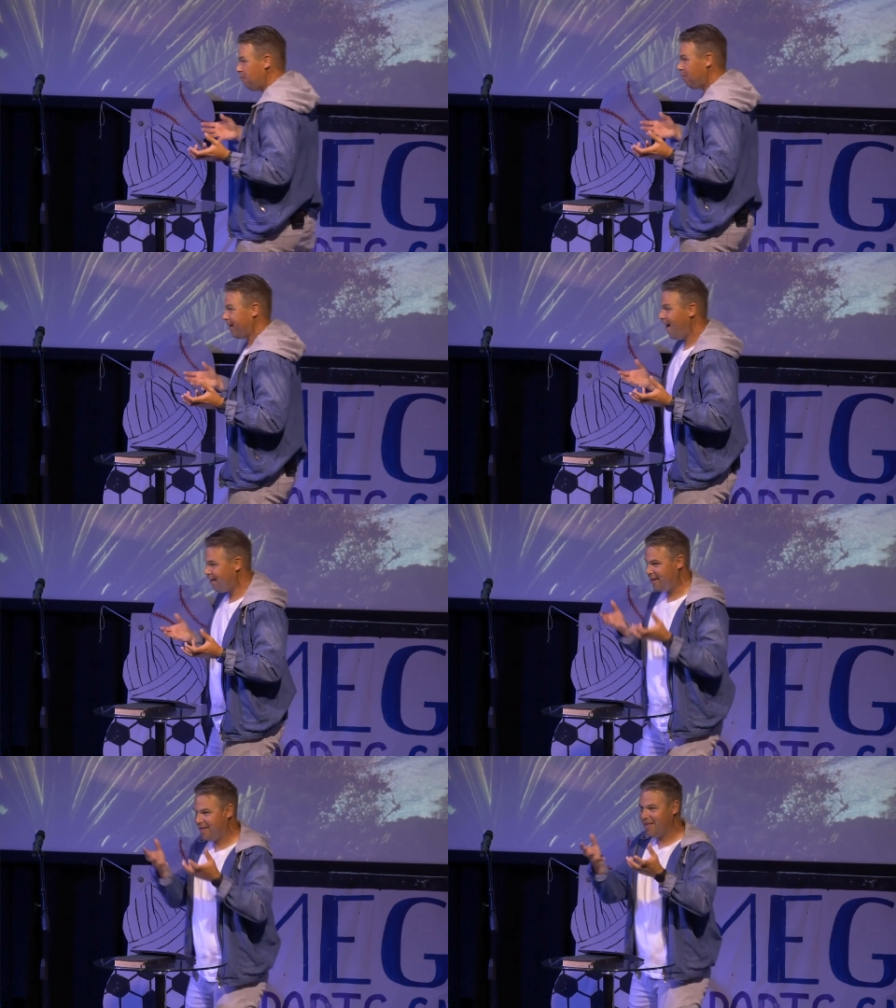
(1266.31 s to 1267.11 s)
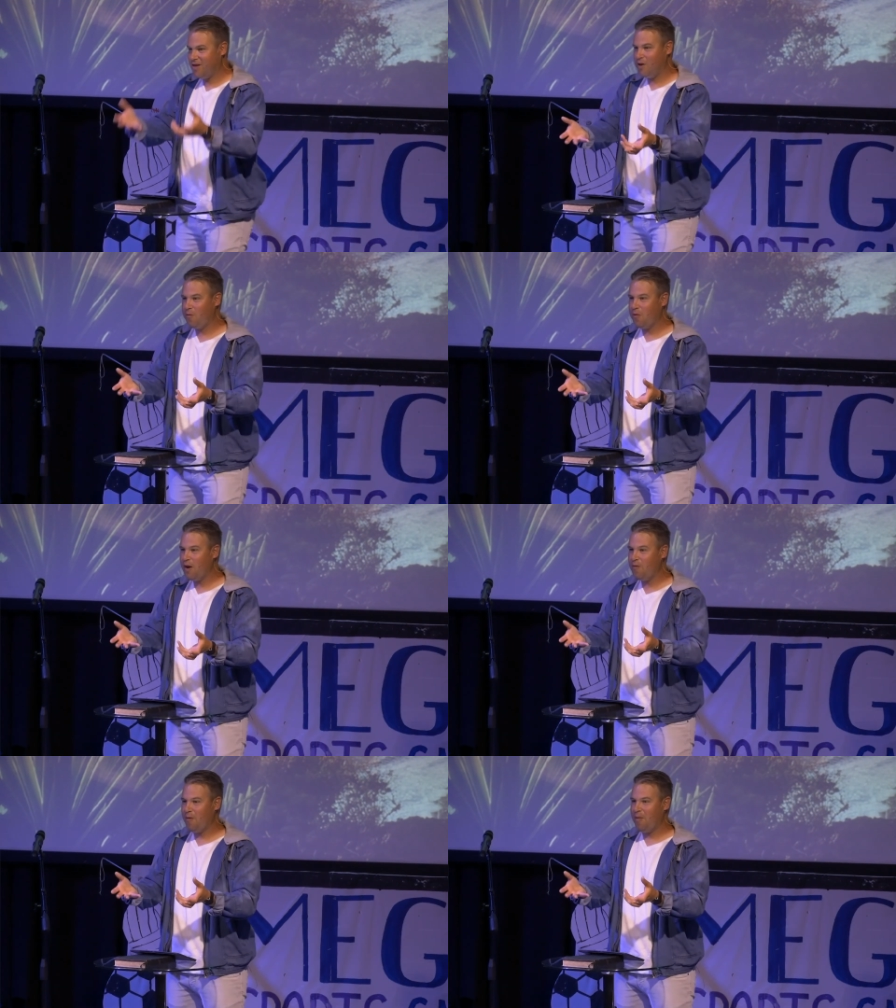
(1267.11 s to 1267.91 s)
But God can set you
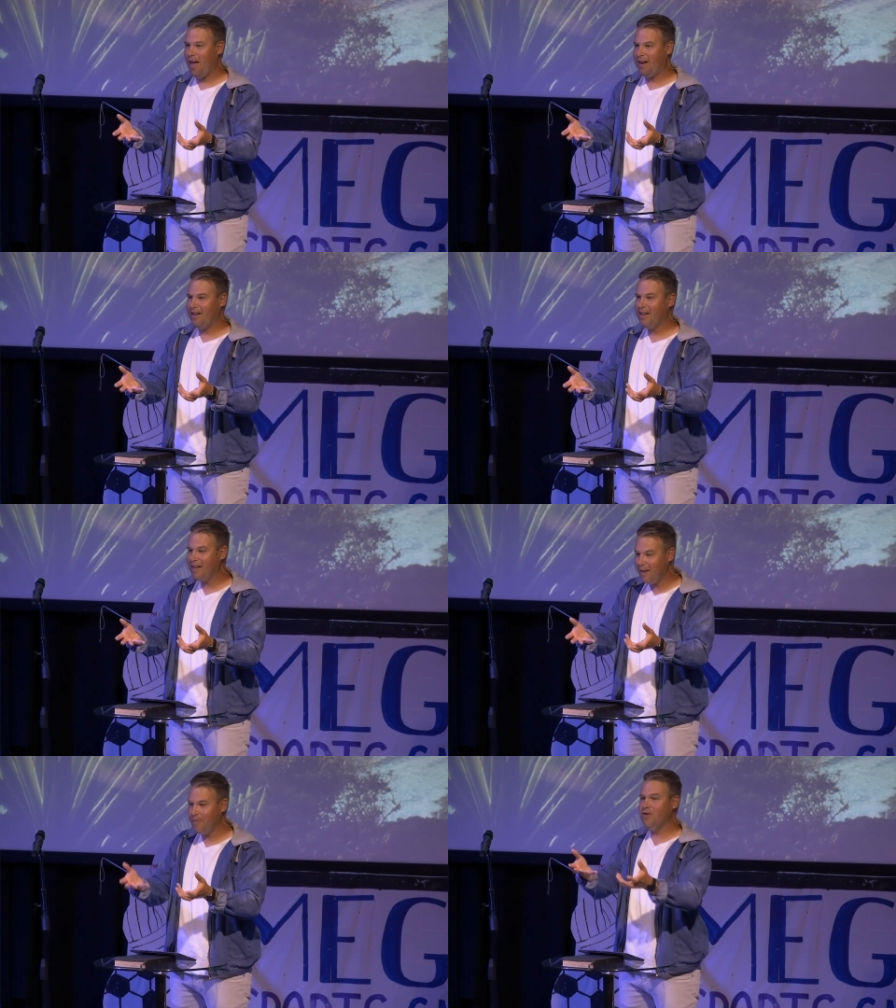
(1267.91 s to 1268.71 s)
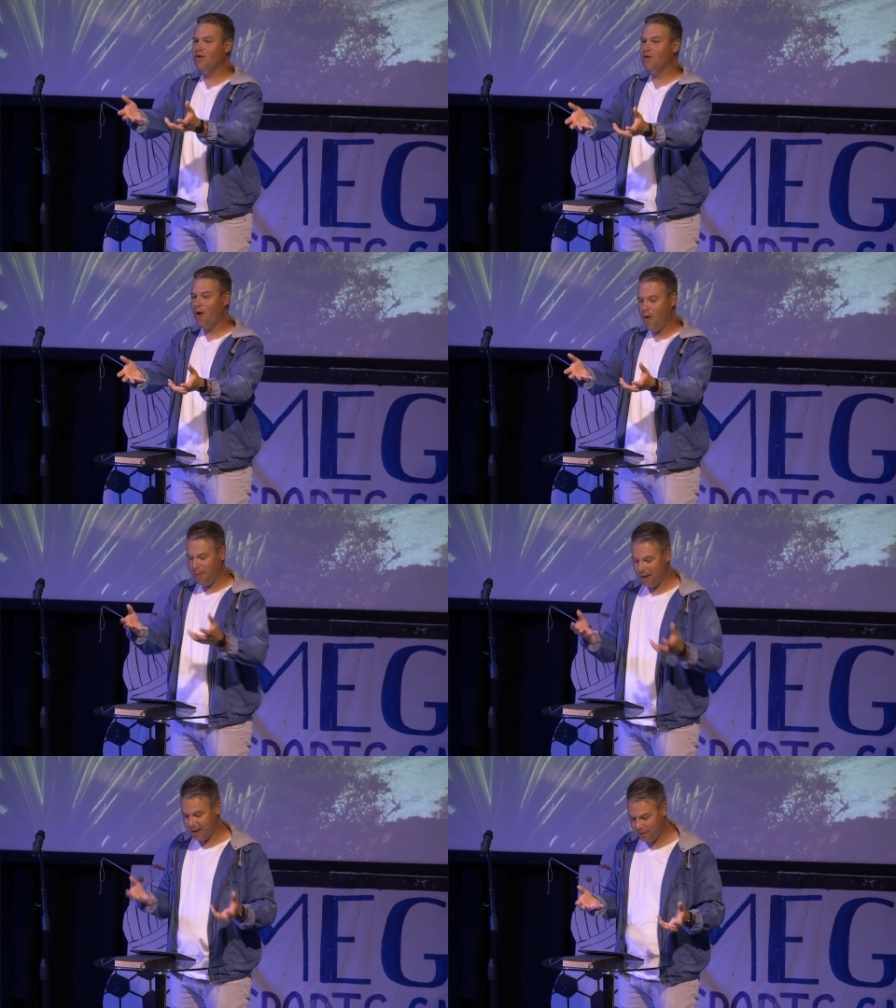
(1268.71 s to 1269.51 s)
free from that. He can give you new
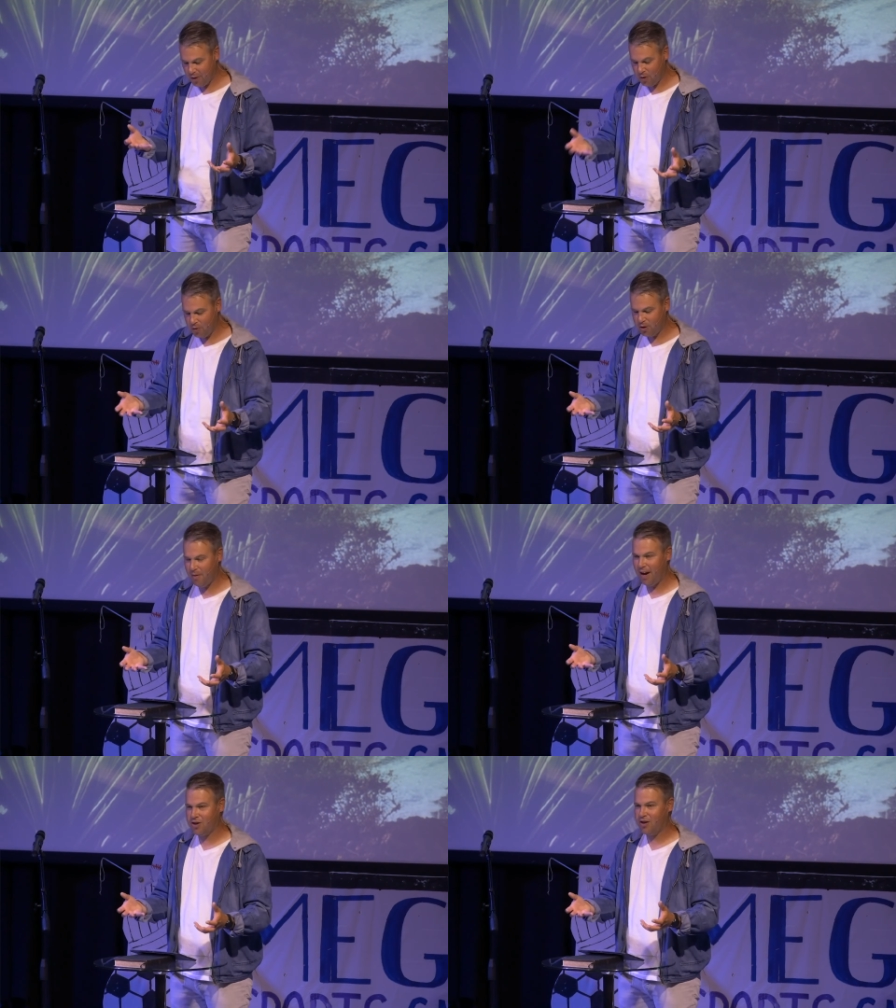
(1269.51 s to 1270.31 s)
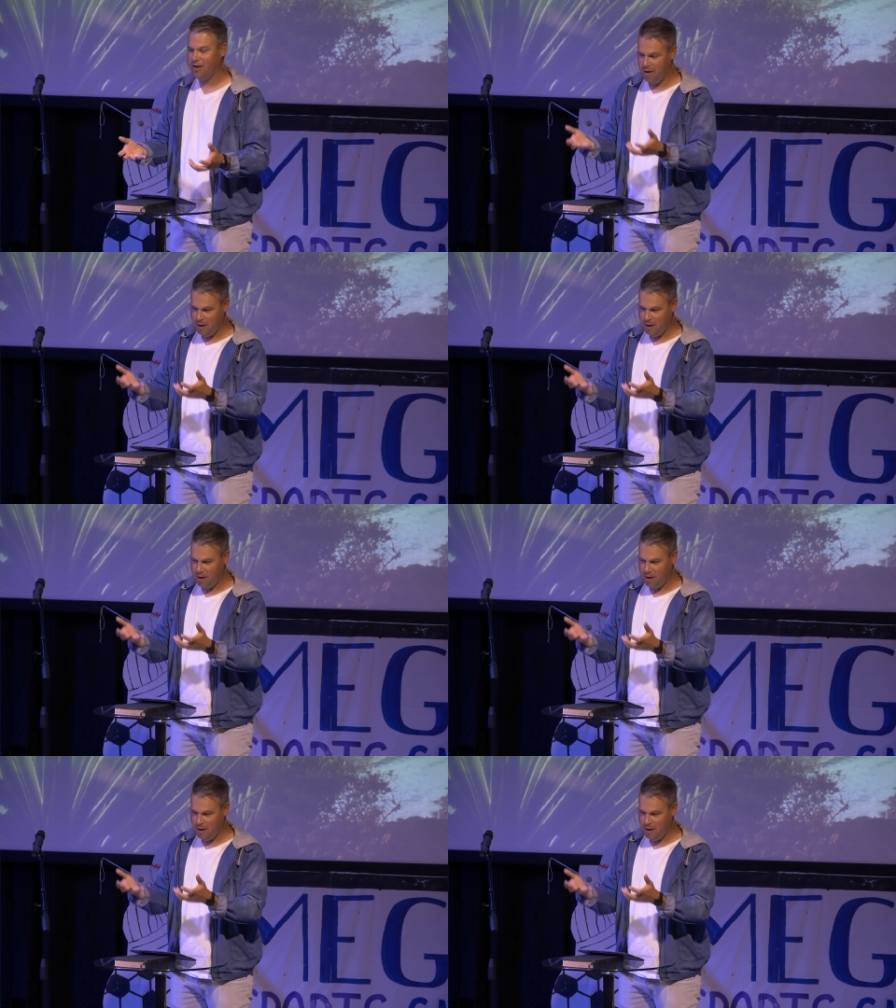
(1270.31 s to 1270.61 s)
hope. He can give you new direction.